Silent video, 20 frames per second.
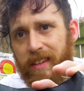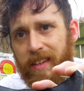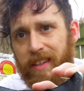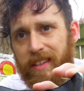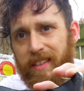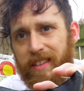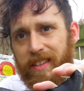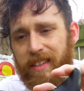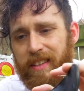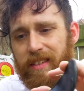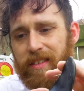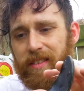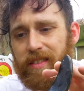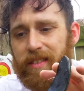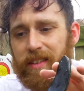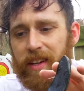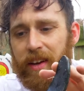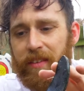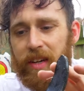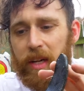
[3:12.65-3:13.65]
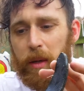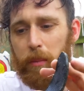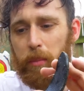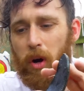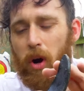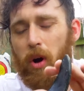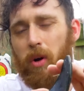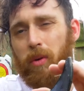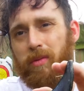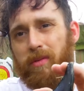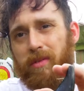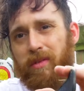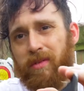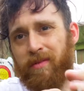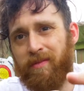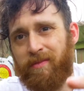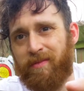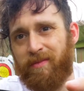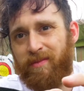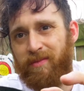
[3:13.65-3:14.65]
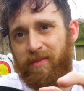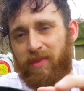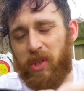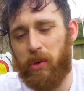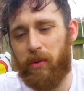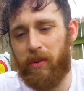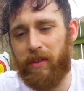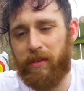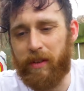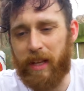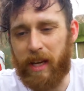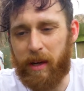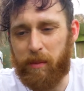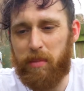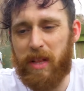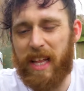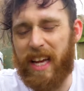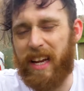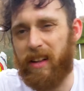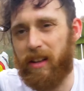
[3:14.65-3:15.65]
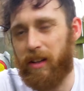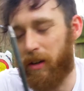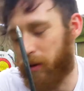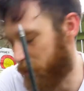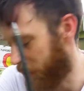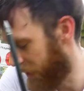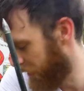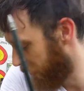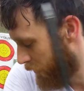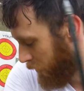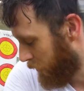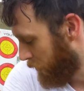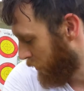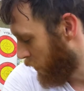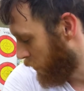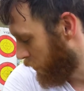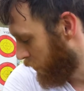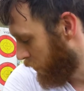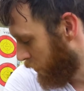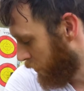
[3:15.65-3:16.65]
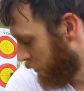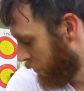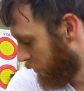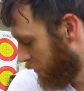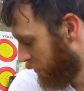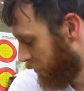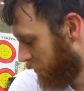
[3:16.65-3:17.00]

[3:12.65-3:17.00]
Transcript: it didn't, I mean, it poked. You would have like bled a little bit, it would have poked you,